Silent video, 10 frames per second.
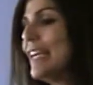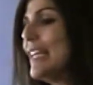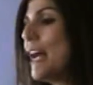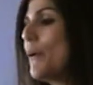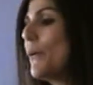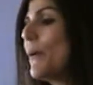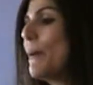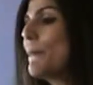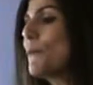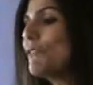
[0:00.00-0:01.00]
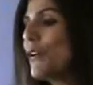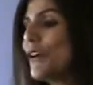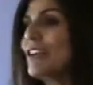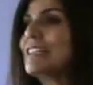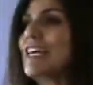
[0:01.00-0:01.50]
Now, we've
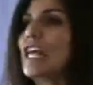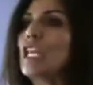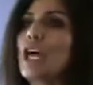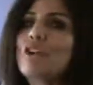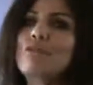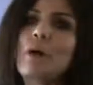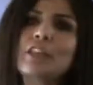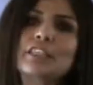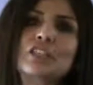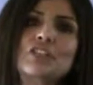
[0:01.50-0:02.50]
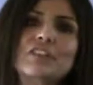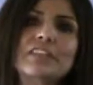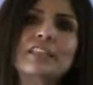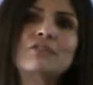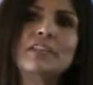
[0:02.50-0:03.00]
heard a lot of
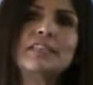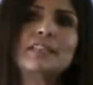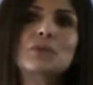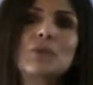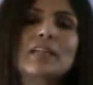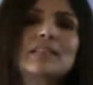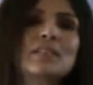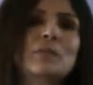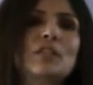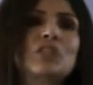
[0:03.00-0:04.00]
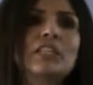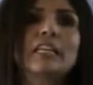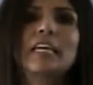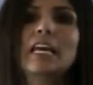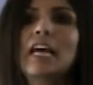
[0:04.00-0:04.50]
politicians in recent weeks,
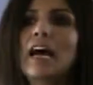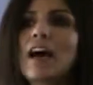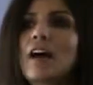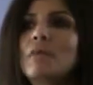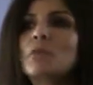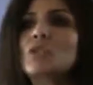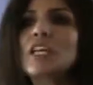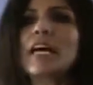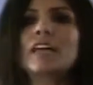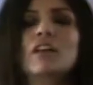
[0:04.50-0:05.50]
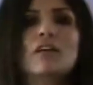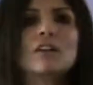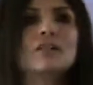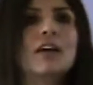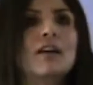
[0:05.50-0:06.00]
especially Moshe Aylon